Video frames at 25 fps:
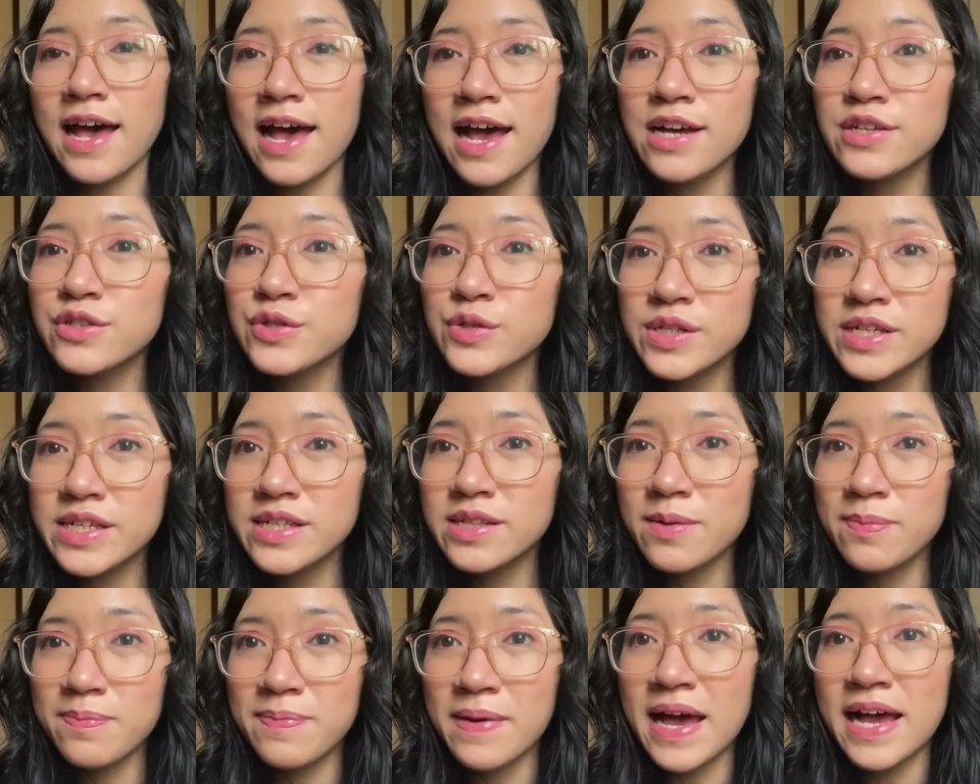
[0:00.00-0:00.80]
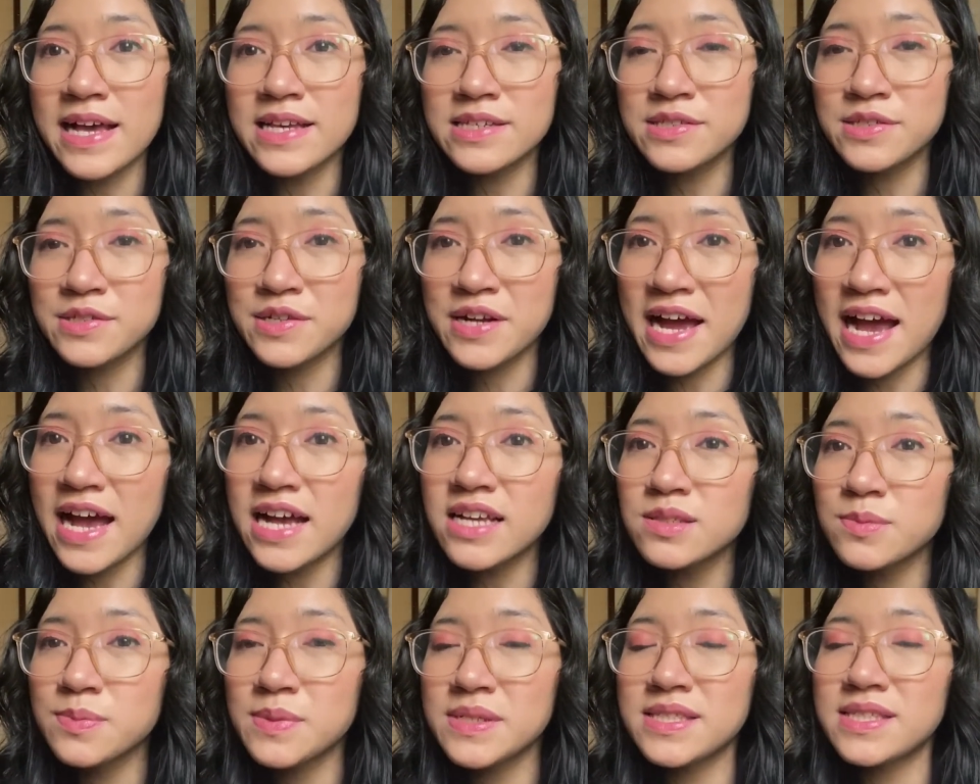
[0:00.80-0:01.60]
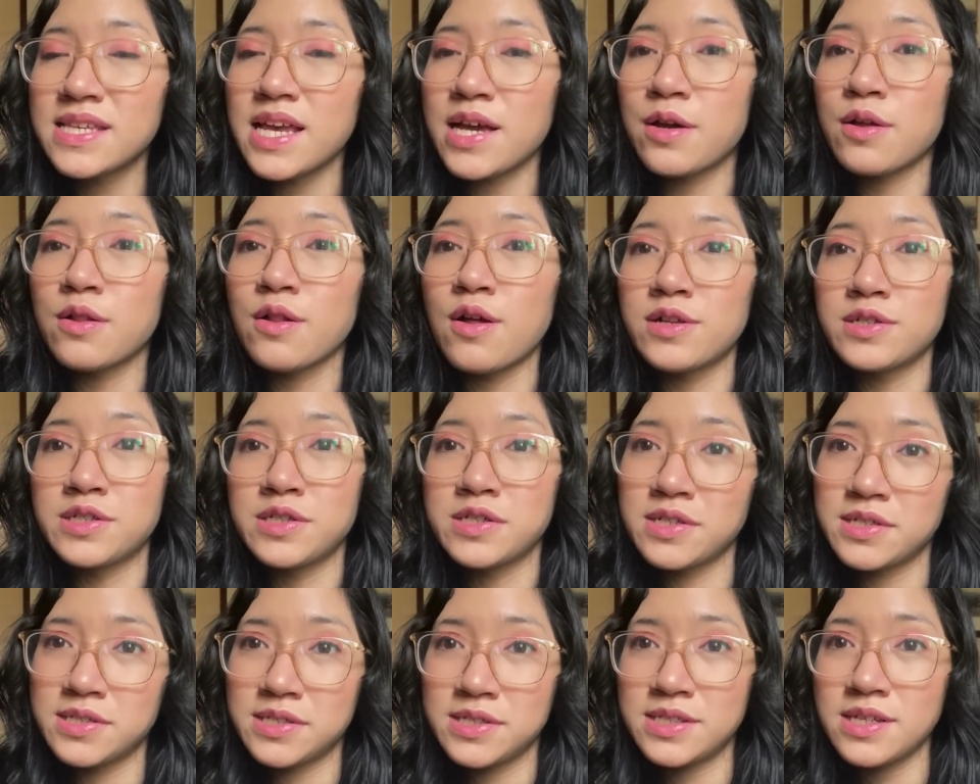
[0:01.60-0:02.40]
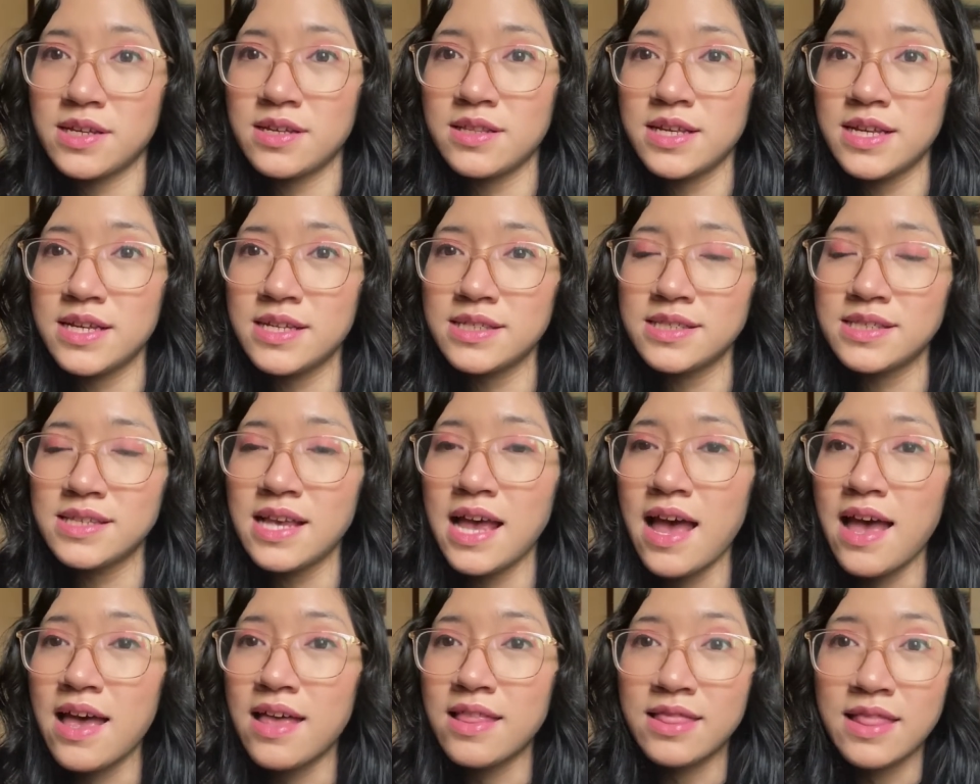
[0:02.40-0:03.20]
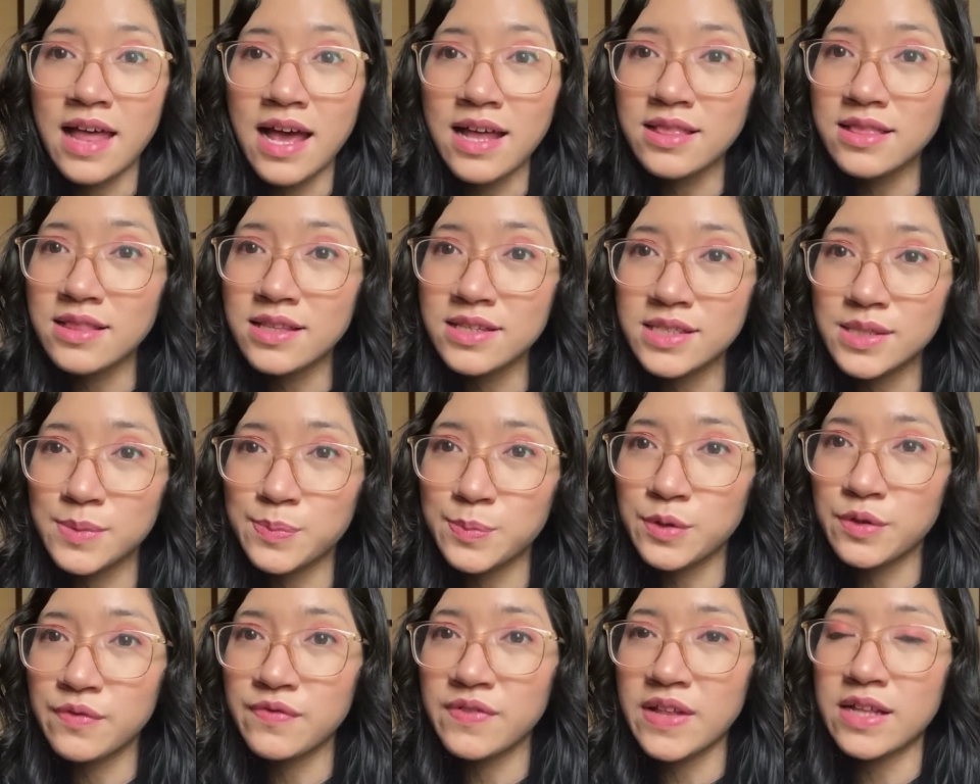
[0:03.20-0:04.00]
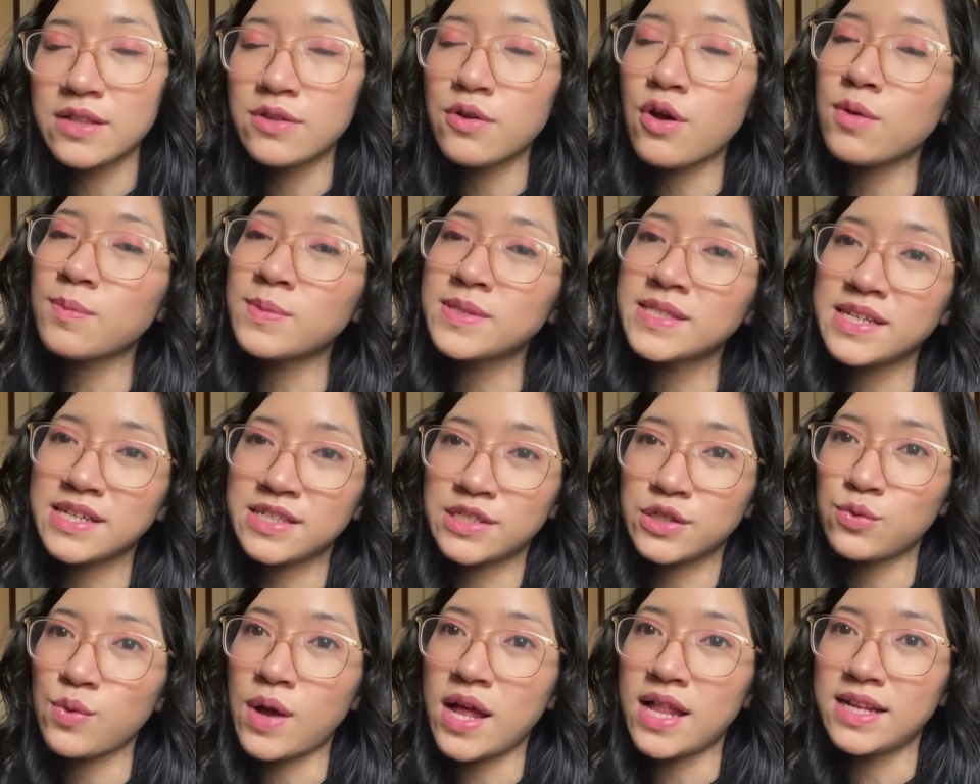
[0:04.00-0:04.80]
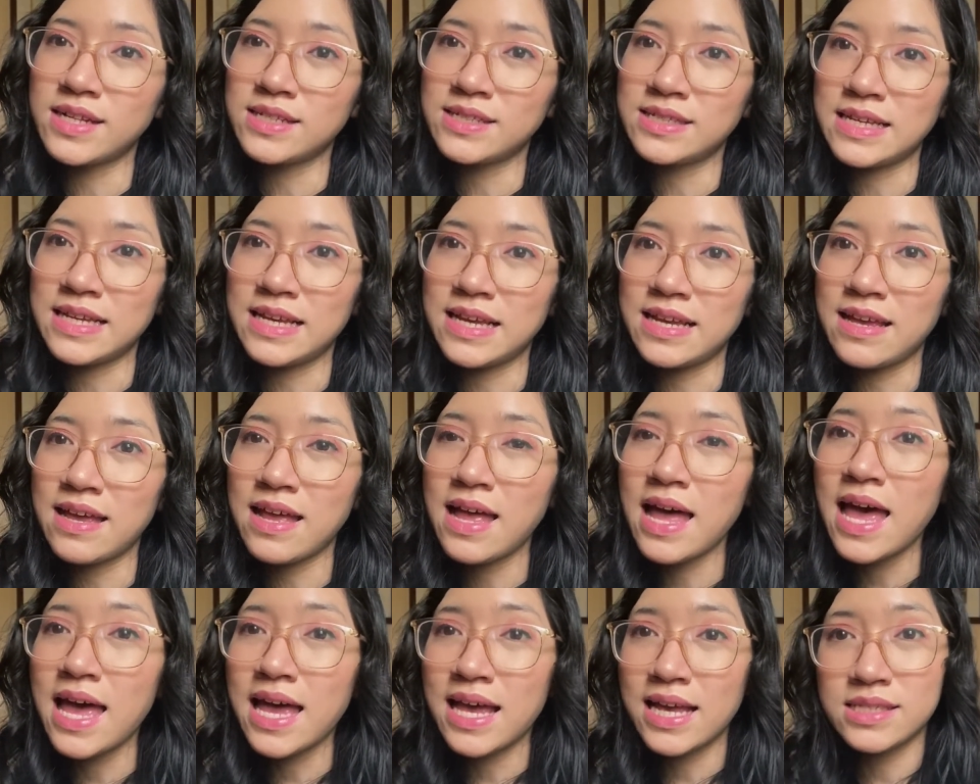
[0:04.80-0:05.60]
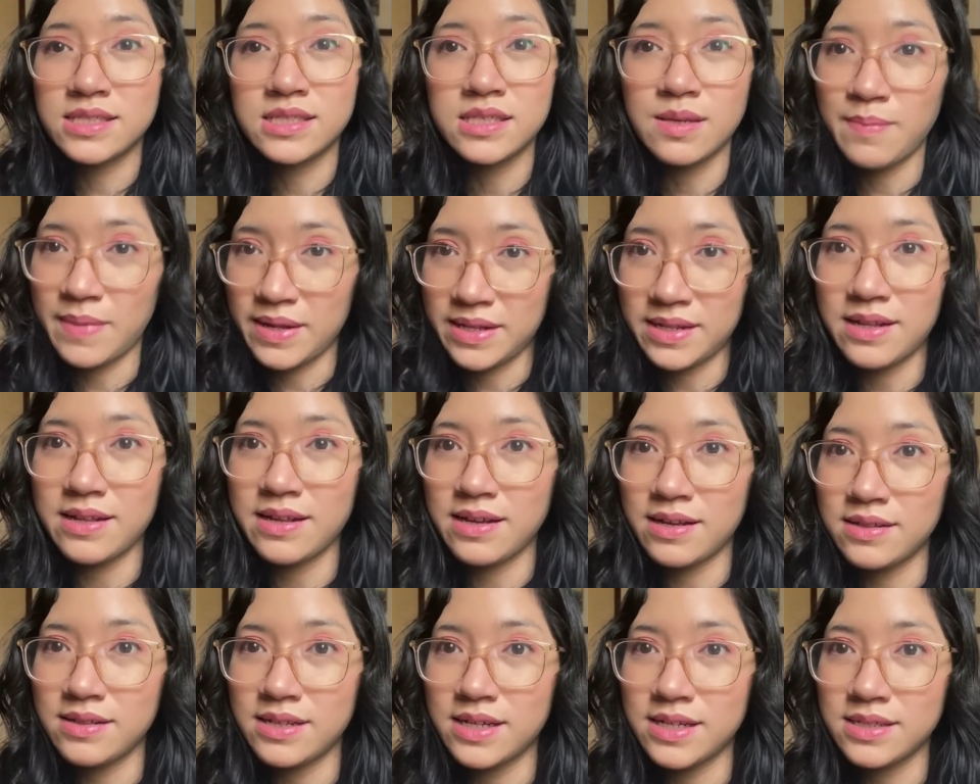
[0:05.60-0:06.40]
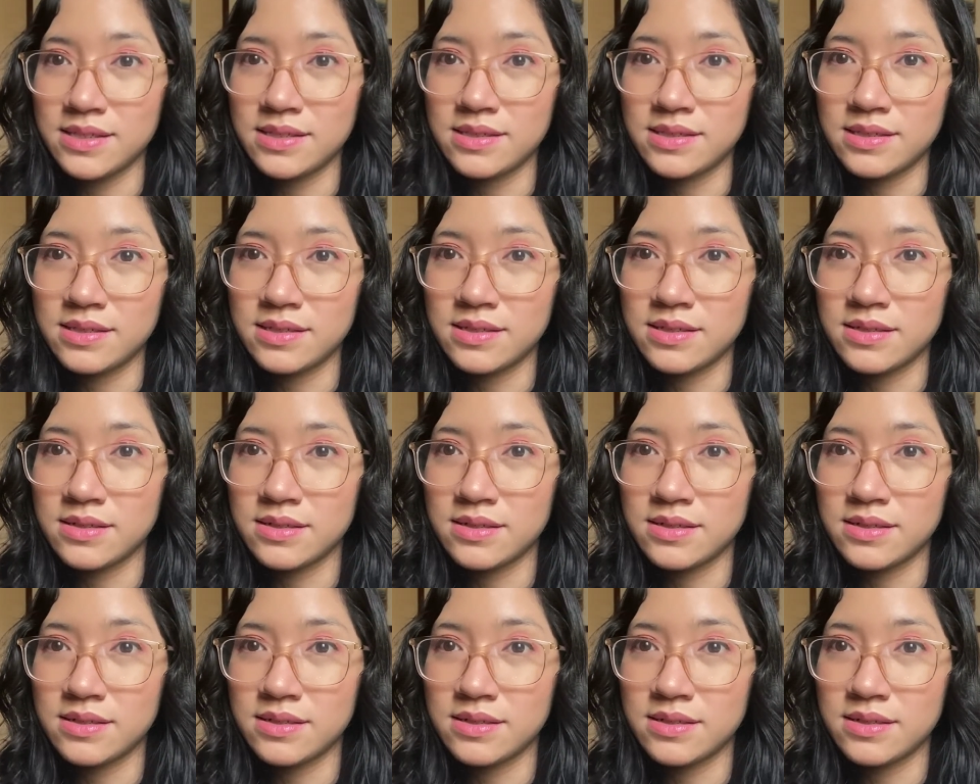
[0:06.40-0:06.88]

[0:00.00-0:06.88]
Actually, in the past, there has been psychological studies that disprove that homosexuality is a mental illness.